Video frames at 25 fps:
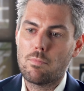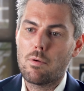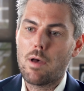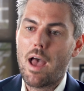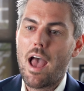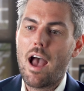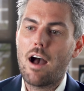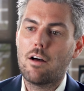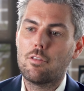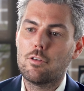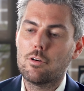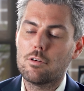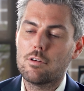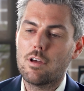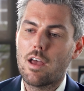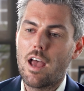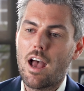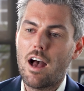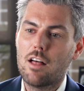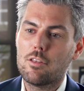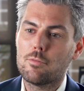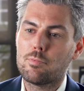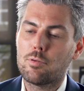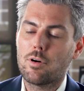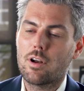how
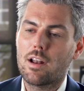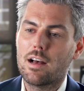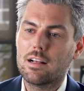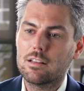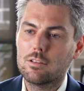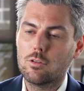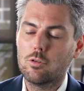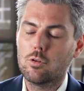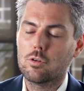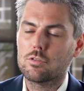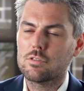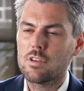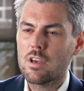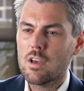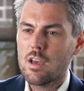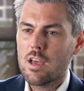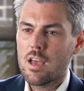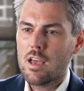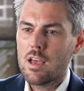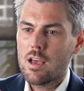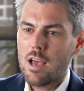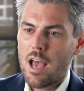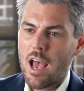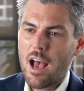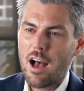the product looks,
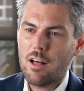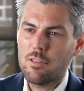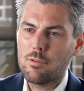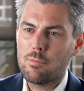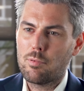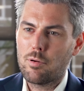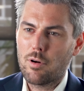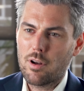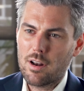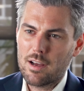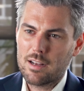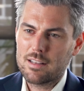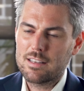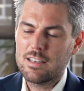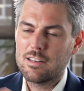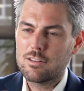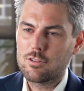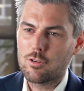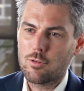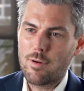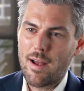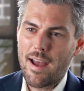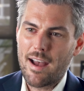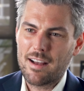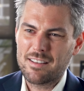how the product
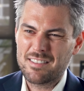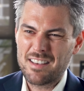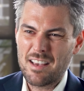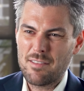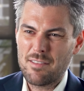interacts,